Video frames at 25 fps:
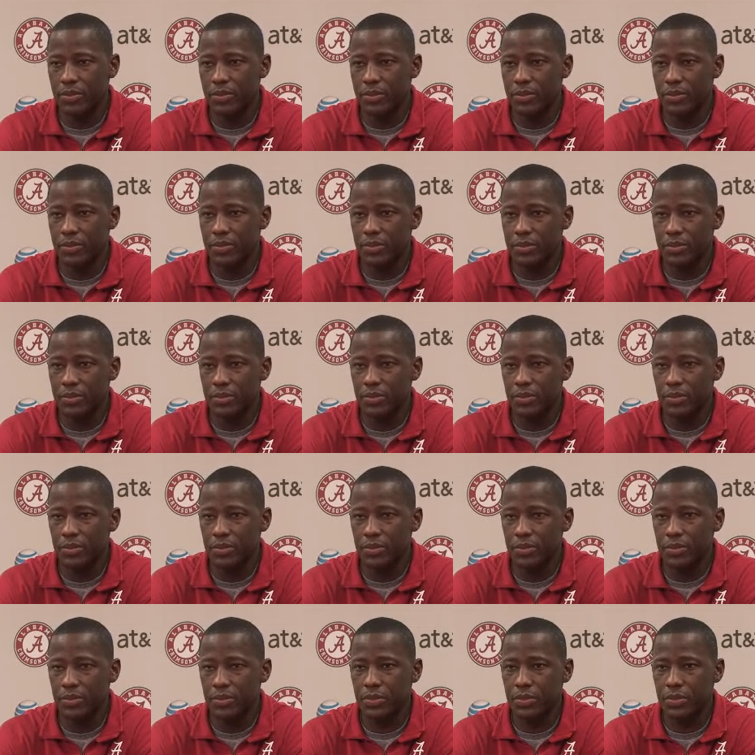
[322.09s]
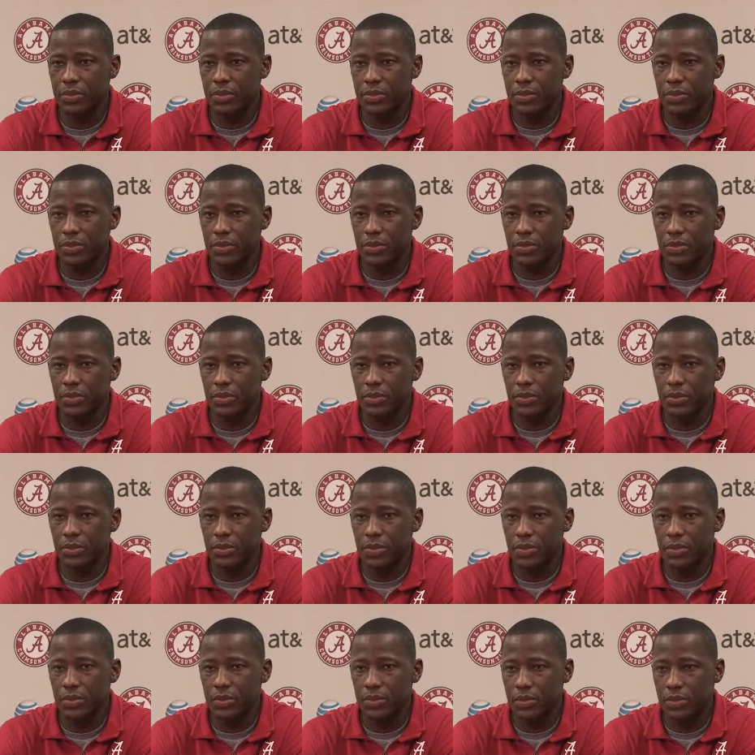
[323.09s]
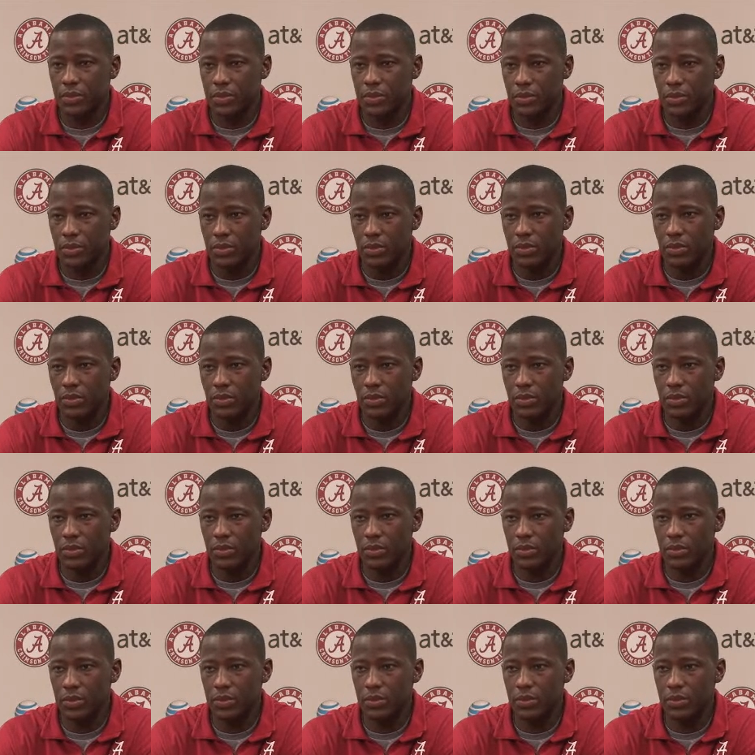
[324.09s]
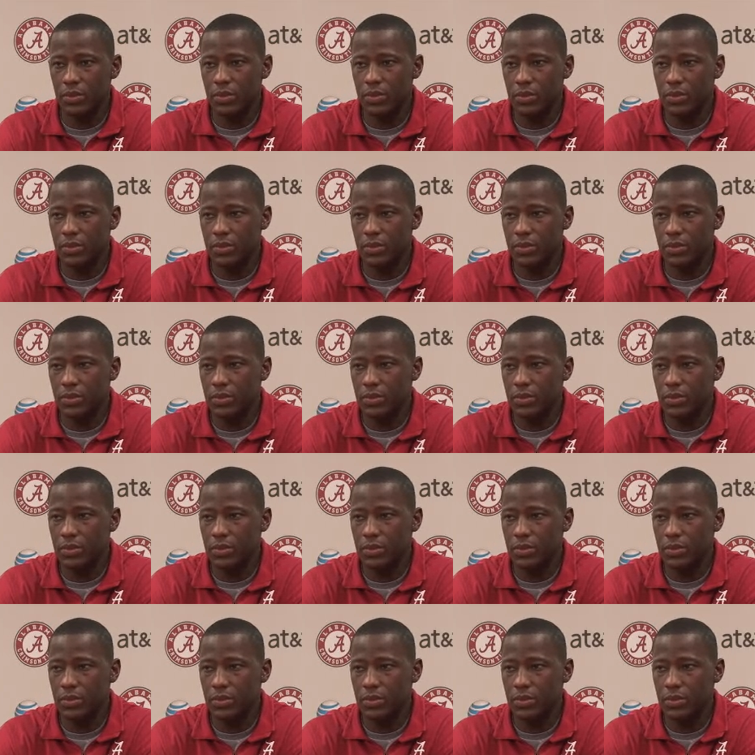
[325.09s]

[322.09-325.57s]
(no one is talking)